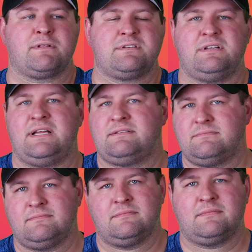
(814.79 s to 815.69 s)
So
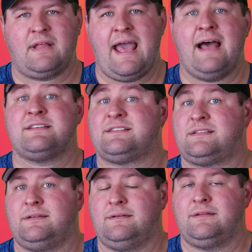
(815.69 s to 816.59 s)
that adds
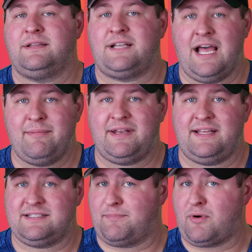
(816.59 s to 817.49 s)
to the time it
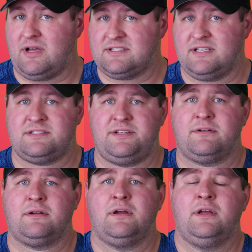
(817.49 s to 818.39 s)
takes to process
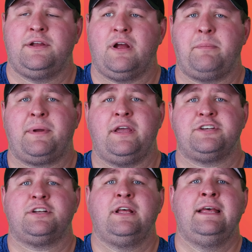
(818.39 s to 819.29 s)
your
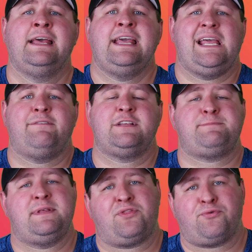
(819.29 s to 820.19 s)
application. If
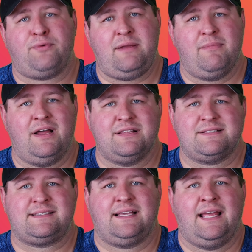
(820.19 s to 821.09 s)
it's been 3
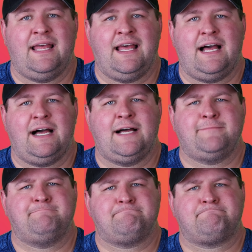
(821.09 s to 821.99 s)
months,
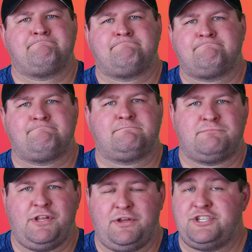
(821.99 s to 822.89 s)

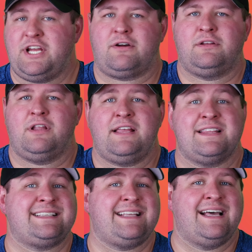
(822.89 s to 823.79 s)
you can check online
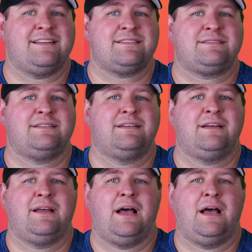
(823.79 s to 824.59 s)
the status.